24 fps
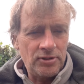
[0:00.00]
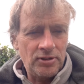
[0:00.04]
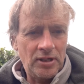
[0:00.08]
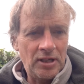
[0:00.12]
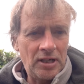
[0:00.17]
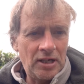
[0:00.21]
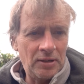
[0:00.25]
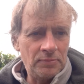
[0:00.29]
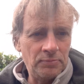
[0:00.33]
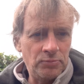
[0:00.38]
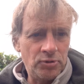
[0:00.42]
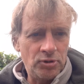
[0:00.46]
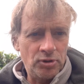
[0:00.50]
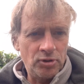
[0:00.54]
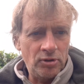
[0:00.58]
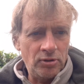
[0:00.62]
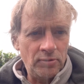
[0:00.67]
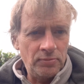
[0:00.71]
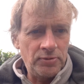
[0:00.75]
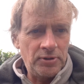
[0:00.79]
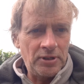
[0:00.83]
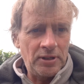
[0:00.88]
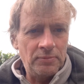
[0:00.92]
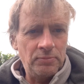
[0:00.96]
It
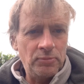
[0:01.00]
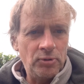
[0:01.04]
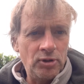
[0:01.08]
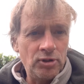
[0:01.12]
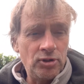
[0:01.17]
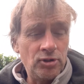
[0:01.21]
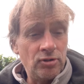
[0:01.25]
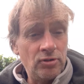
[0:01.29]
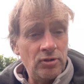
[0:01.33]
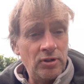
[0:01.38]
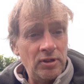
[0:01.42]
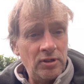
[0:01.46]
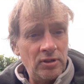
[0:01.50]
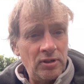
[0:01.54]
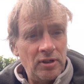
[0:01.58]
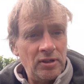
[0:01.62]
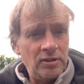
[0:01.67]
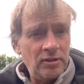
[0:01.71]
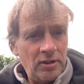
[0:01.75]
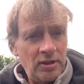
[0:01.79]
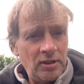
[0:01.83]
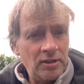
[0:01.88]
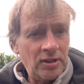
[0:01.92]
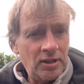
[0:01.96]
absorbs that moisture
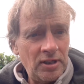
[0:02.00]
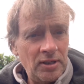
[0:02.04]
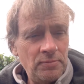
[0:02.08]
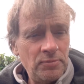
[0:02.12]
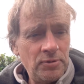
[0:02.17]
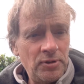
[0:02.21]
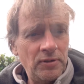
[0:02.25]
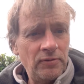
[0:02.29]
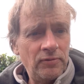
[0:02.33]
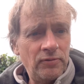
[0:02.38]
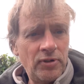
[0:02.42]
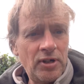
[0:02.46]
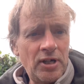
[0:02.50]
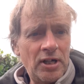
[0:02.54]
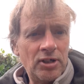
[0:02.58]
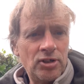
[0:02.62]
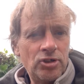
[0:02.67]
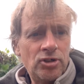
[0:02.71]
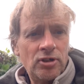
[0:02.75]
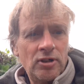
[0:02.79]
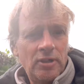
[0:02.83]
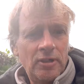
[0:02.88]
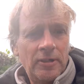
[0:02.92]
and keeps it fresh.